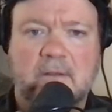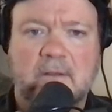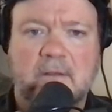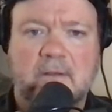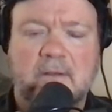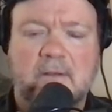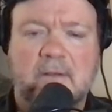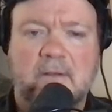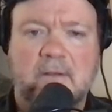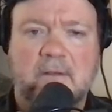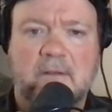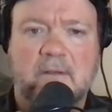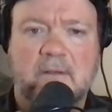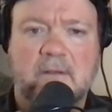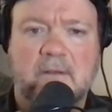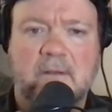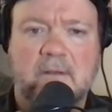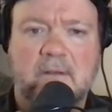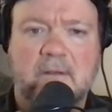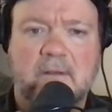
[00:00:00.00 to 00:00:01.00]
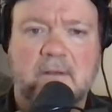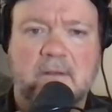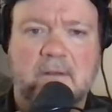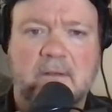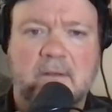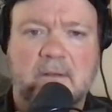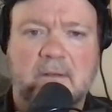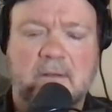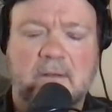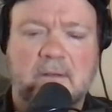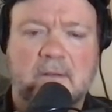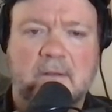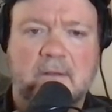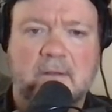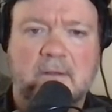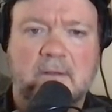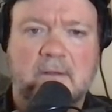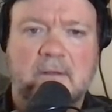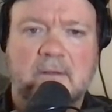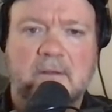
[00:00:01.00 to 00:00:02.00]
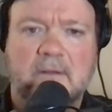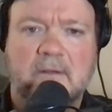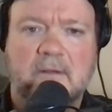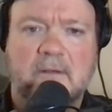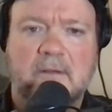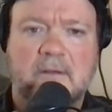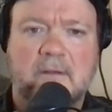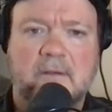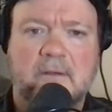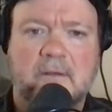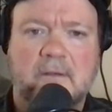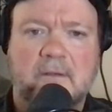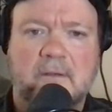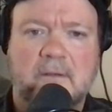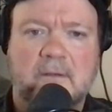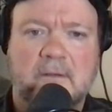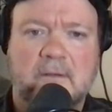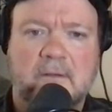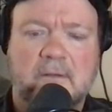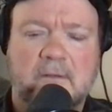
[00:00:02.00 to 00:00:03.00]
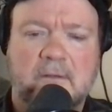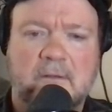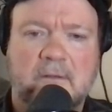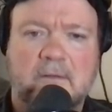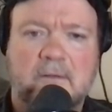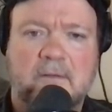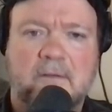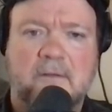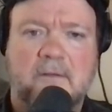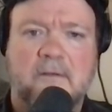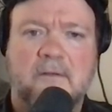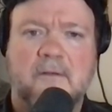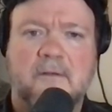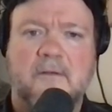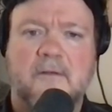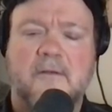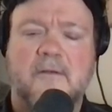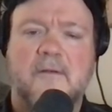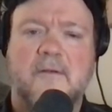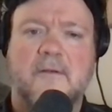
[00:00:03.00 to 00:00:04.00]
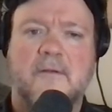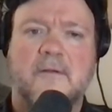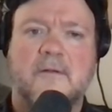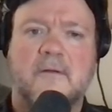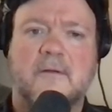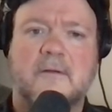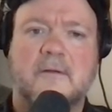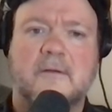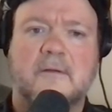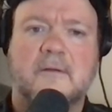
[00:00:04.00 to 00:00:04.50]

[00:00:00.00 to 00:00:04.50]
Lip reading: No words are spoken by the person on screen.